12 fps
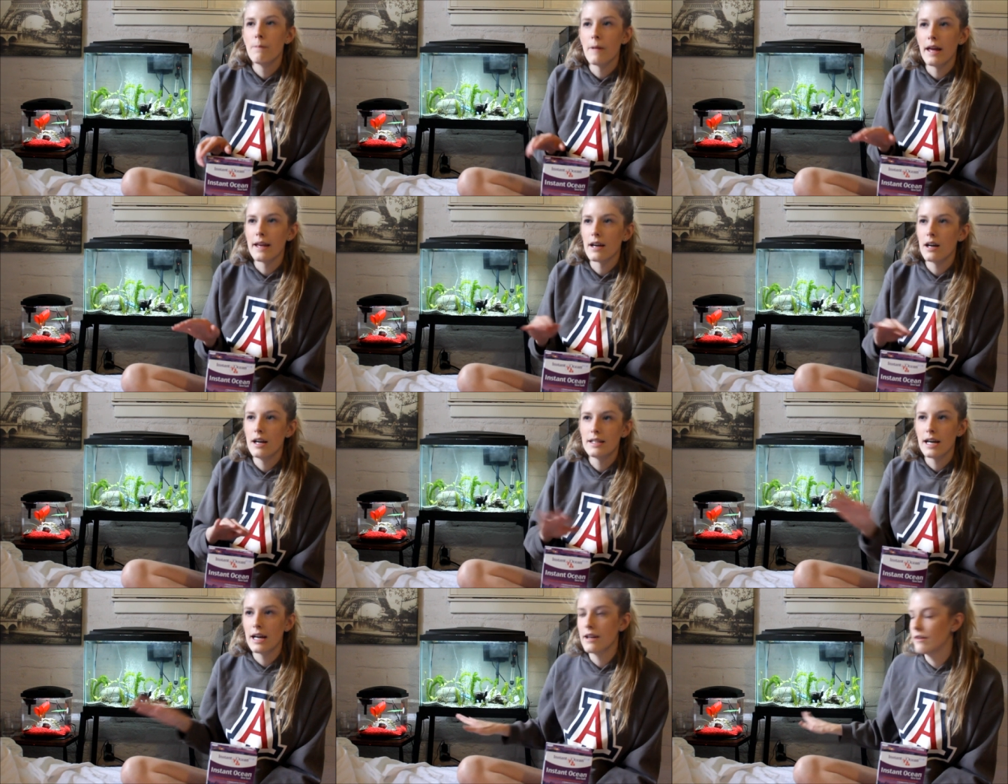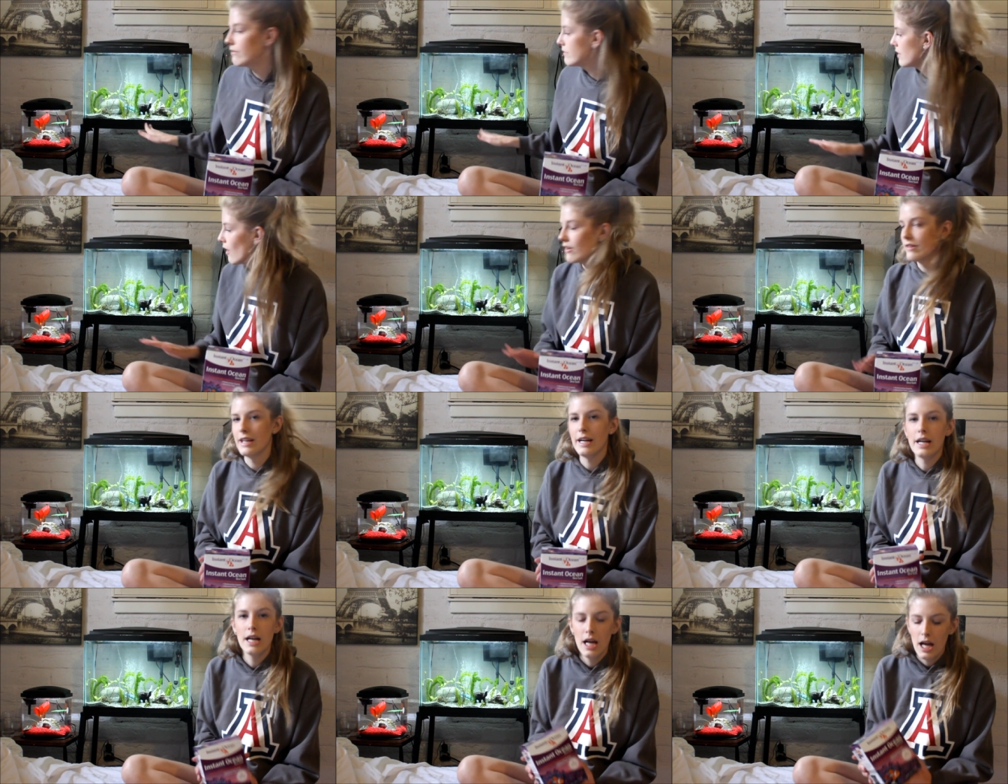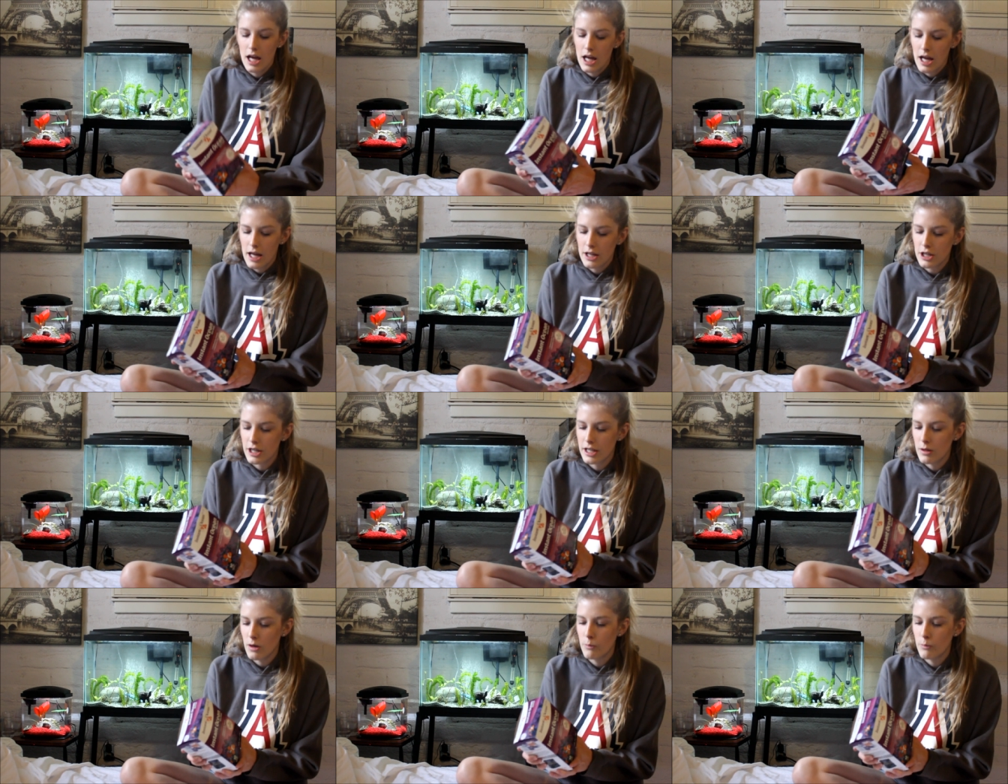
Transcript: like a ton of salt in there you're,